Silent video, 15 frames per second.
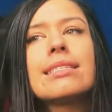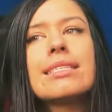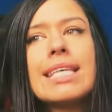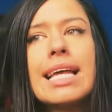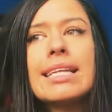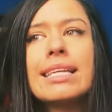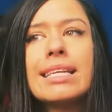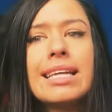
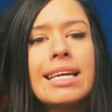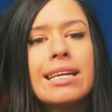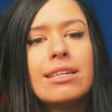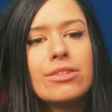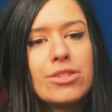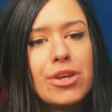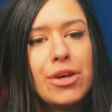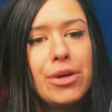sending
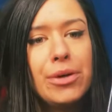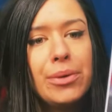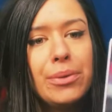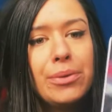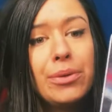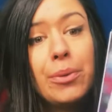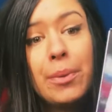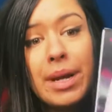it to
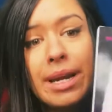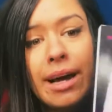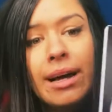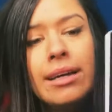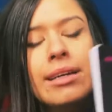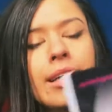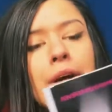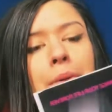the
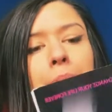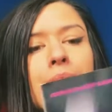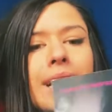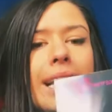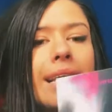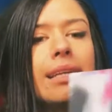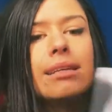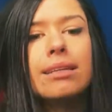winner with
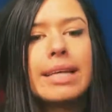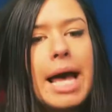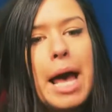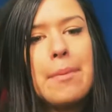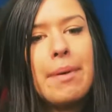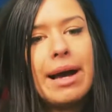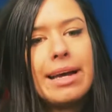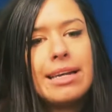like a little
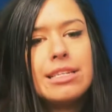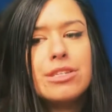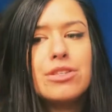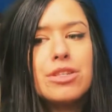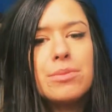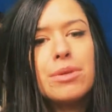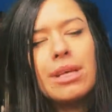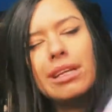care package and
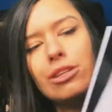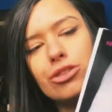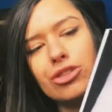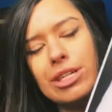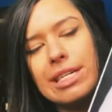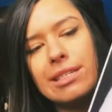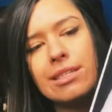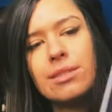some of the little
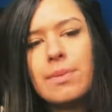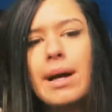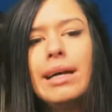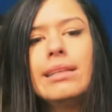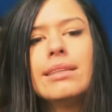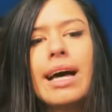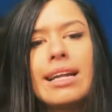treats as well.